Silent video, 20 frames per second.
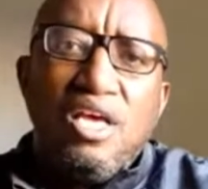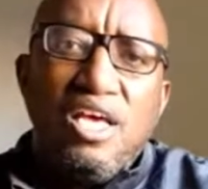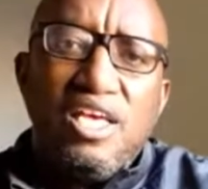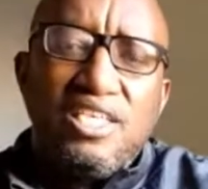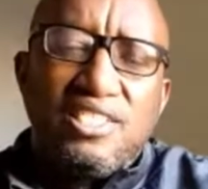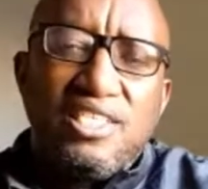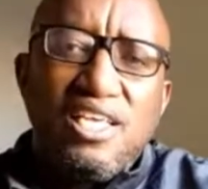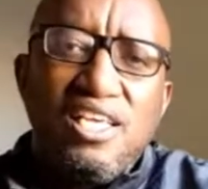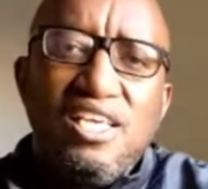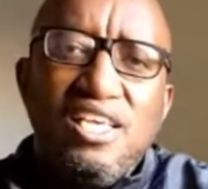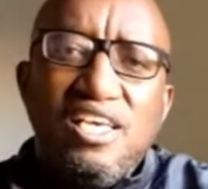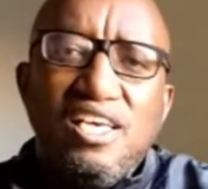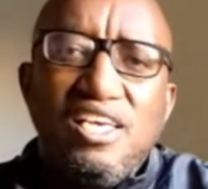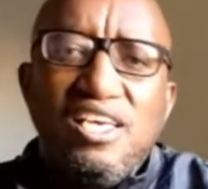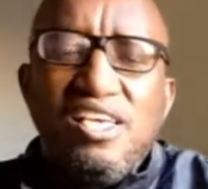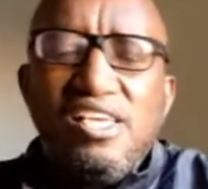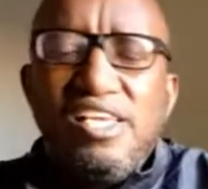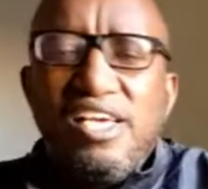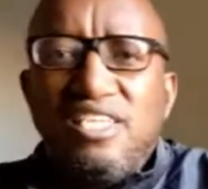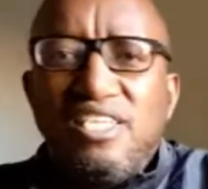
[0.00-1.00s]

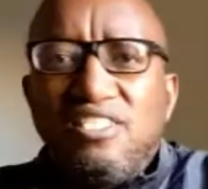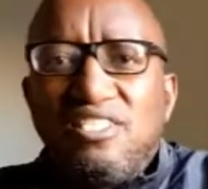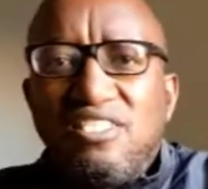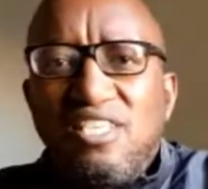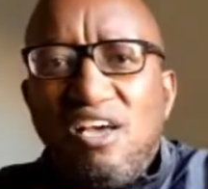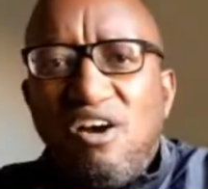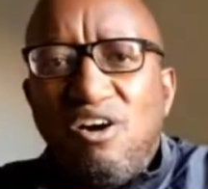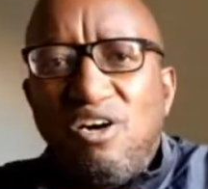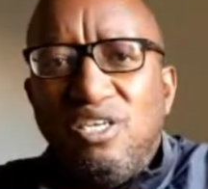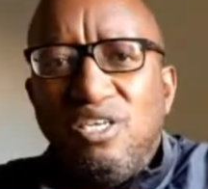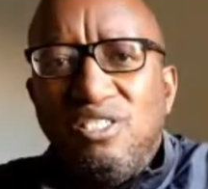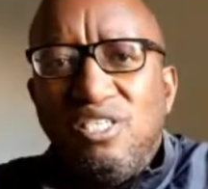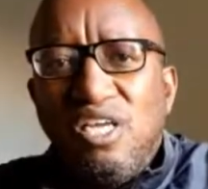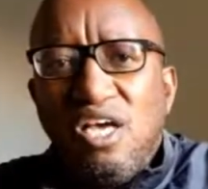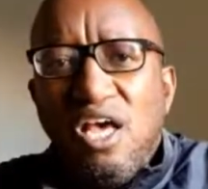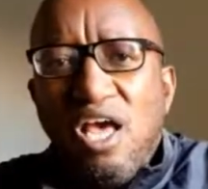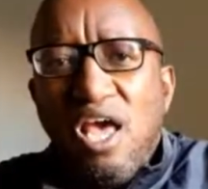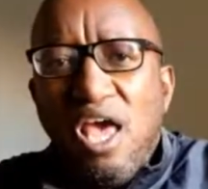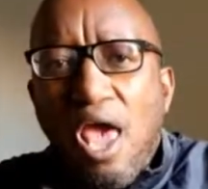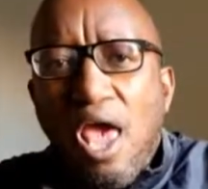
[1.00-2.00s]
SAA, and so on
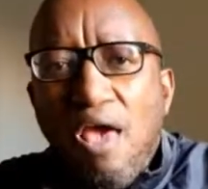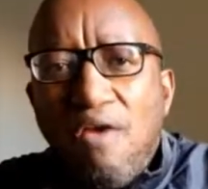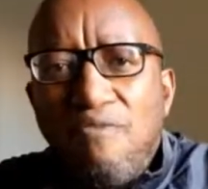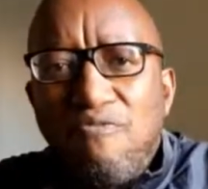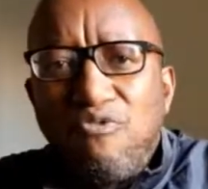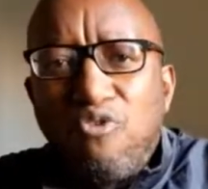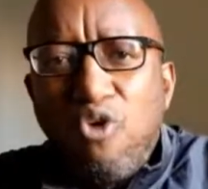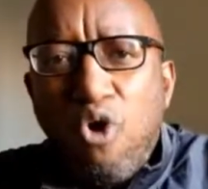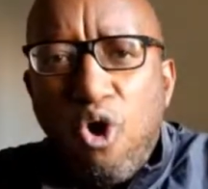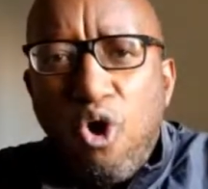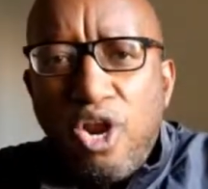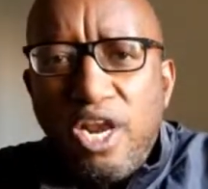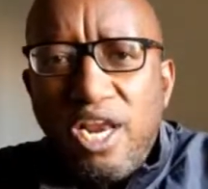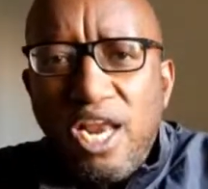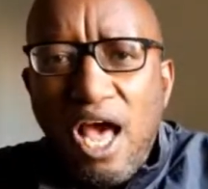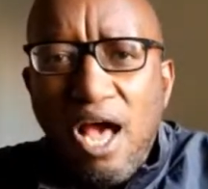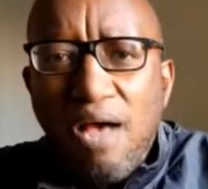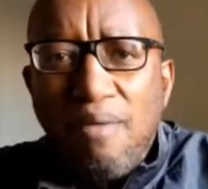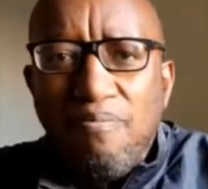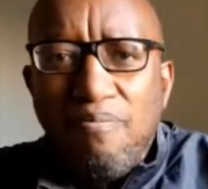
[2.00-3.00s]
have
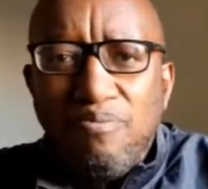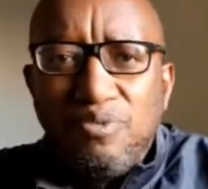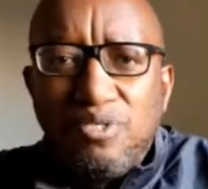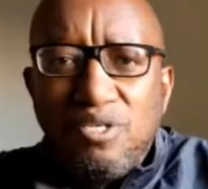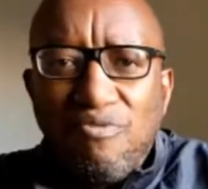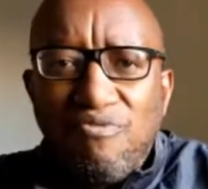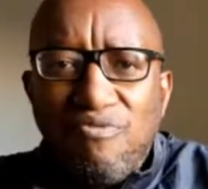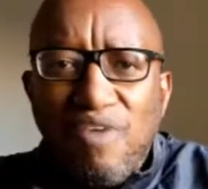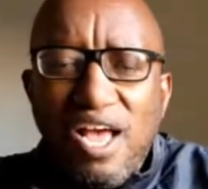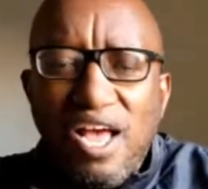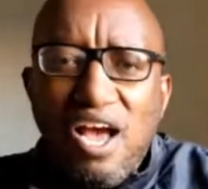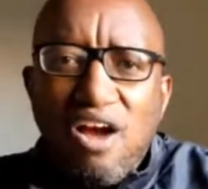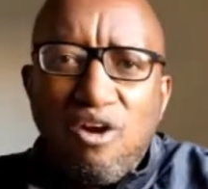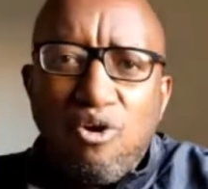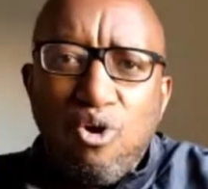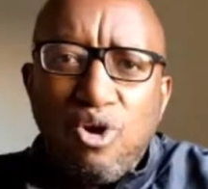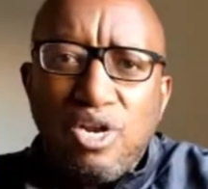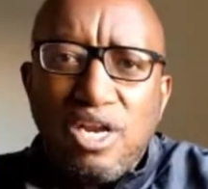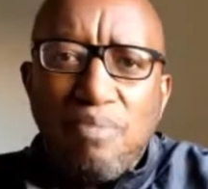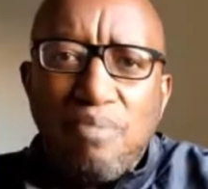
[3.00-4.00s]
collapsed via
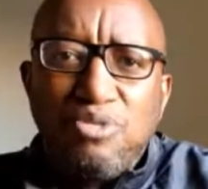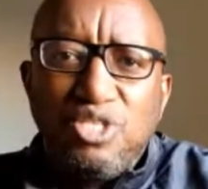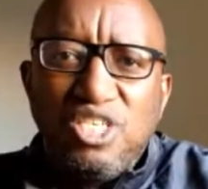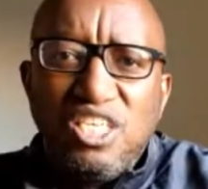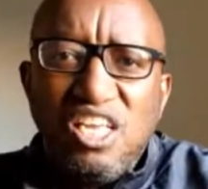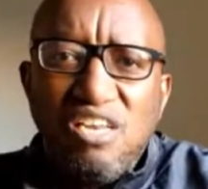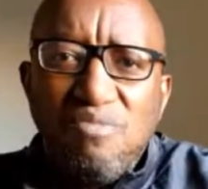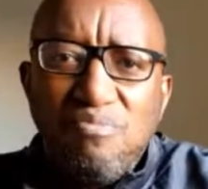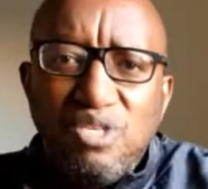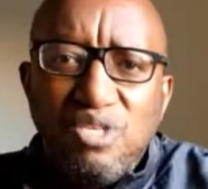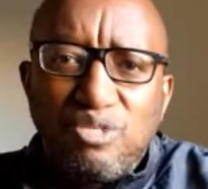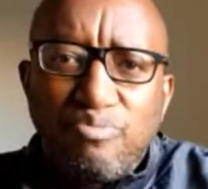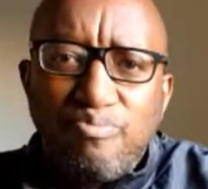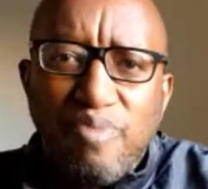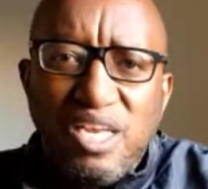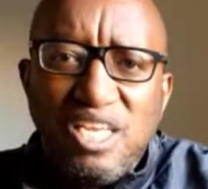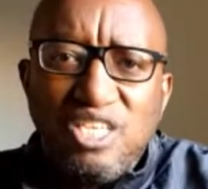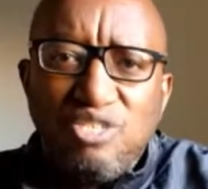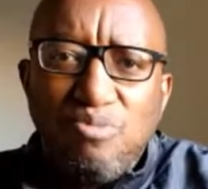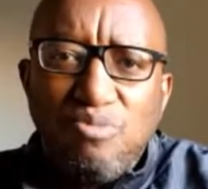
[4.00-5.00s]
corruption and
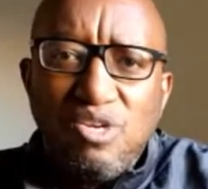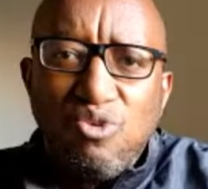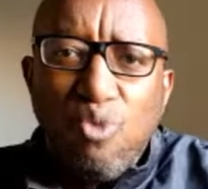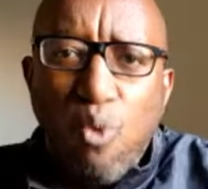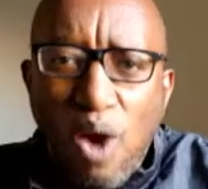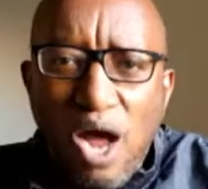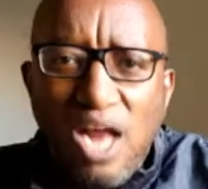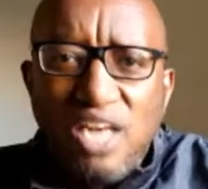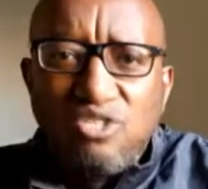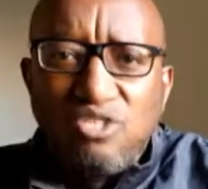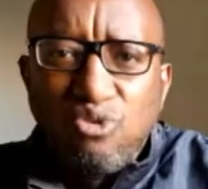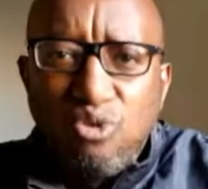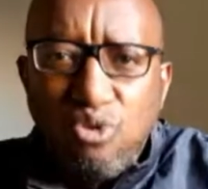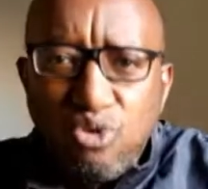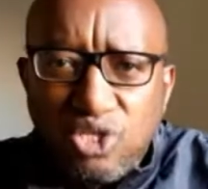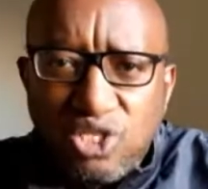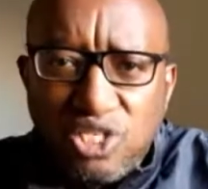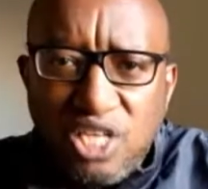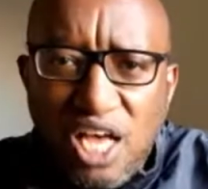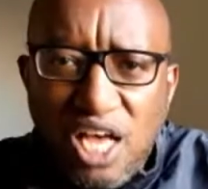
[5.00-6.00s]
mismanagement, whilst
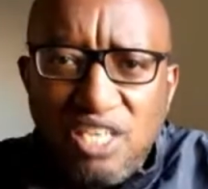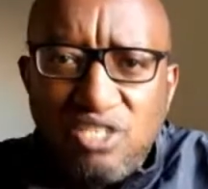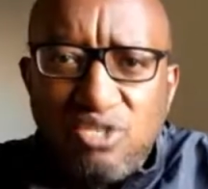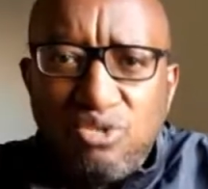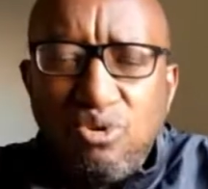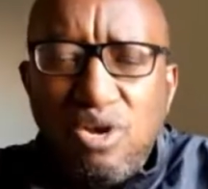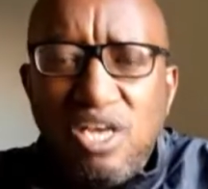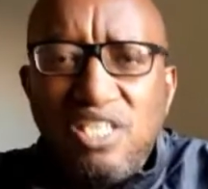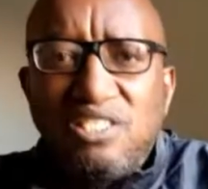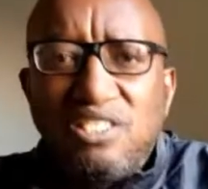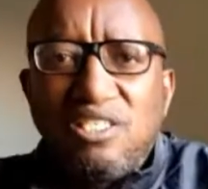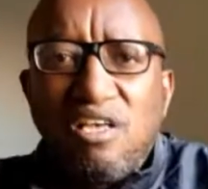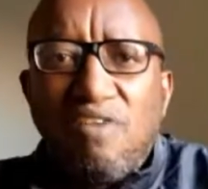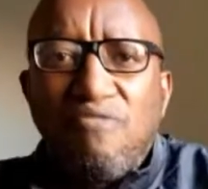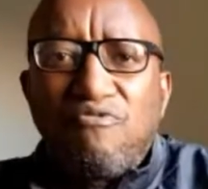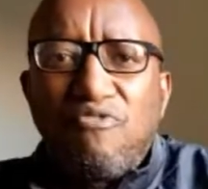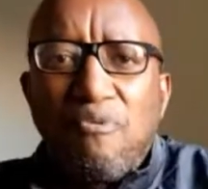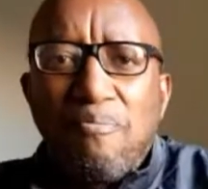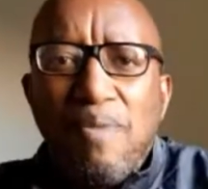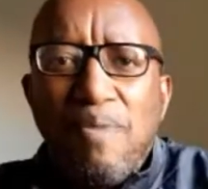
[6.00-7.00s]
COSATU and
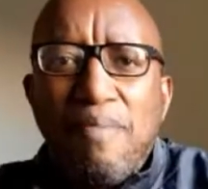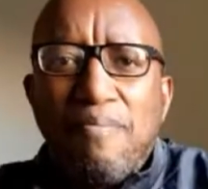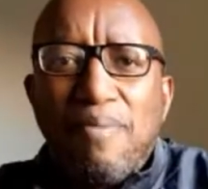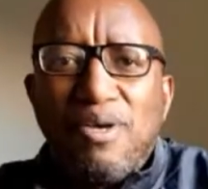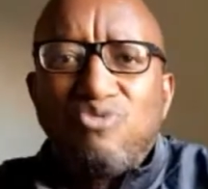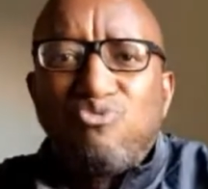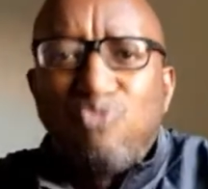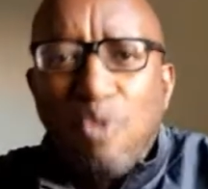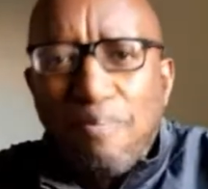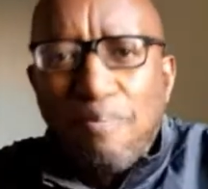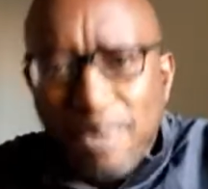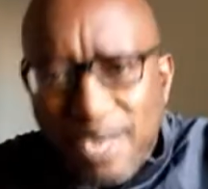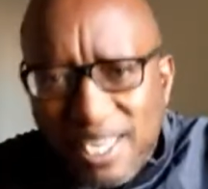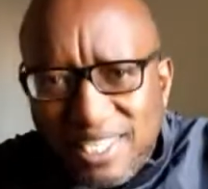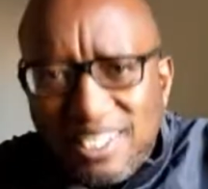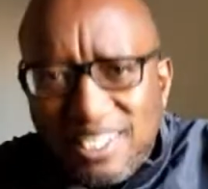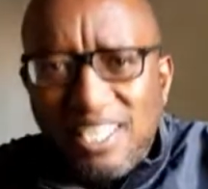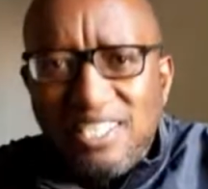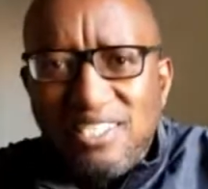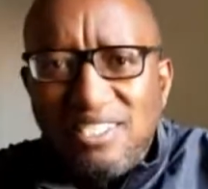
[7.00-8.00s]
SAFTU members were
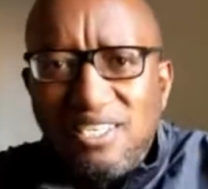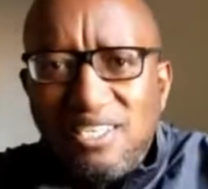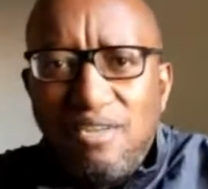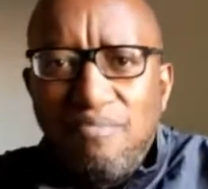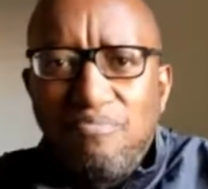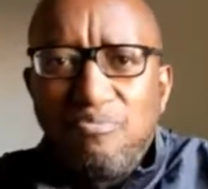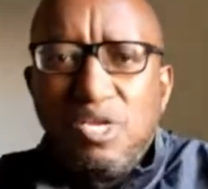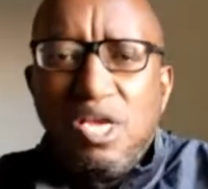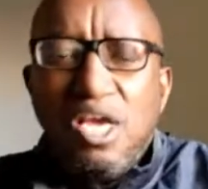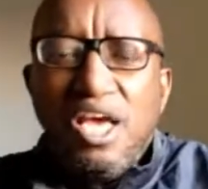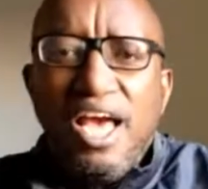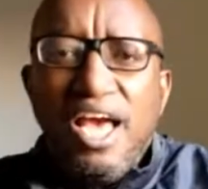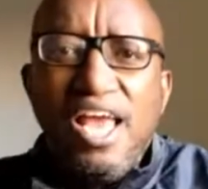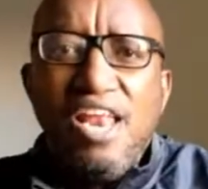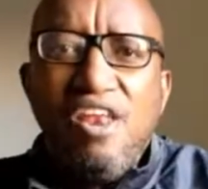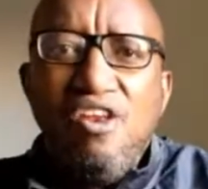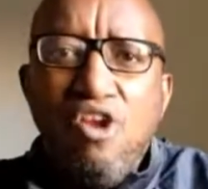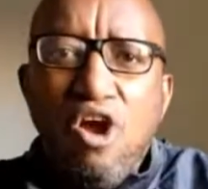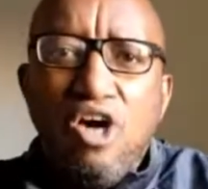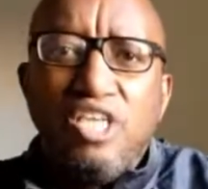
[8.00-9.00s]
present
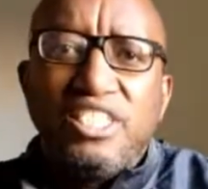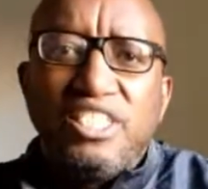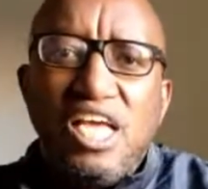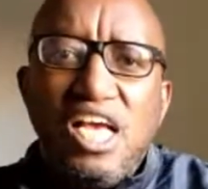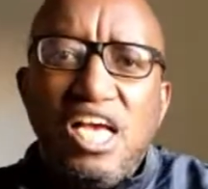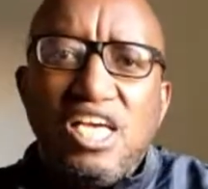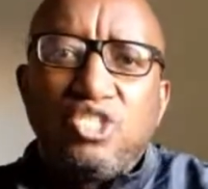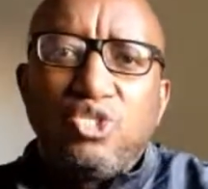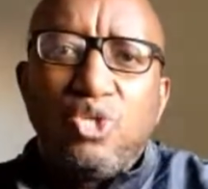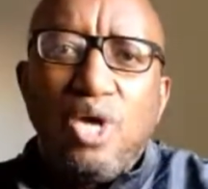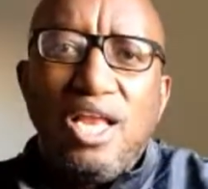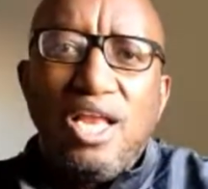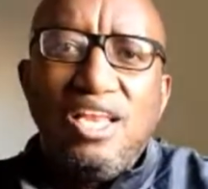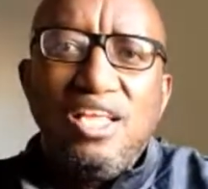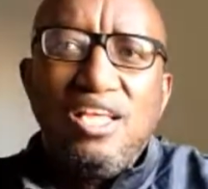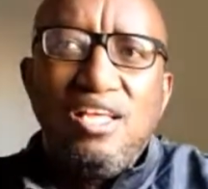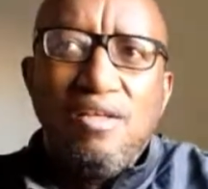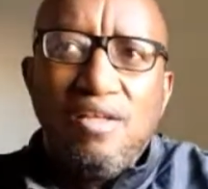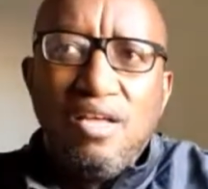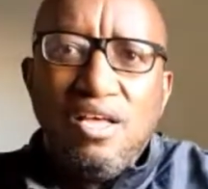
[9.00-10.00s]
and not
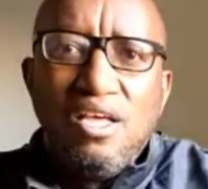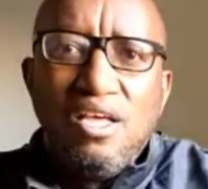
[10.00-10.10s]
actually